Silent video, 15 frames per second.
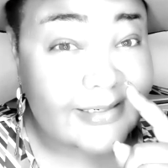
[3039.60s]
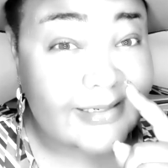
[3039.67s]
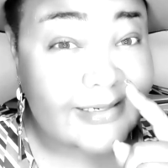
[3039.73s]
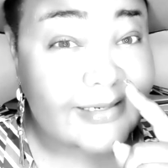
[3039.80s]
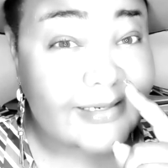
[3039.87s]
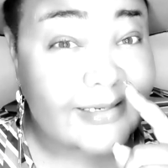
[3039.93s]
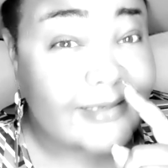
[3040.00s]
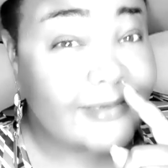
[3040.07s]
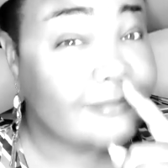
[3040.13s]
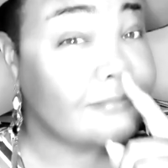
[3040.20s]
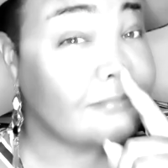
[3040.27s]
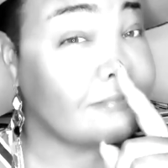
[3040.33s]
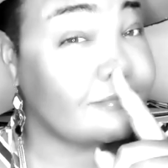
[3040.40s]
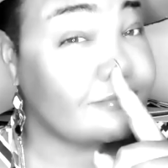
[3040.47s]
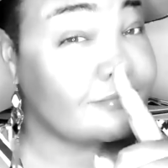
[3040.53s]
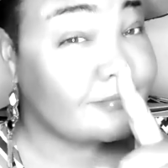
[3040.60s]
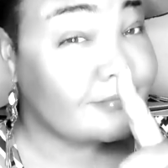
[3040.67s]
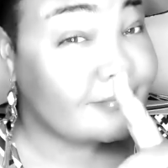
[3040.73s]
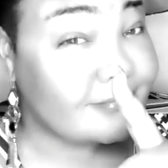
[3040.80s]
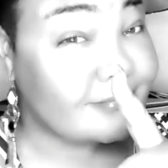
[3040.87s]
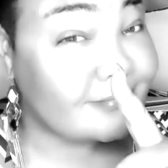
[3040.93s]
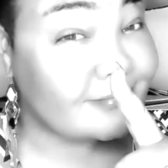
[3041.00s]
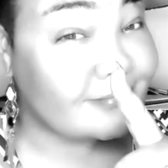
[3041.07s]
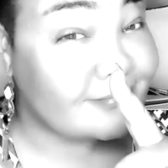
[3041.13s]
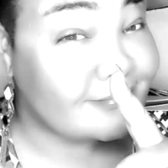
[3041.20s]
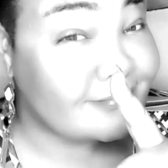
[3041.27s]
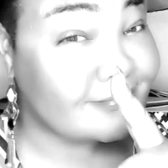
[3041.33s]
Nobody speaks.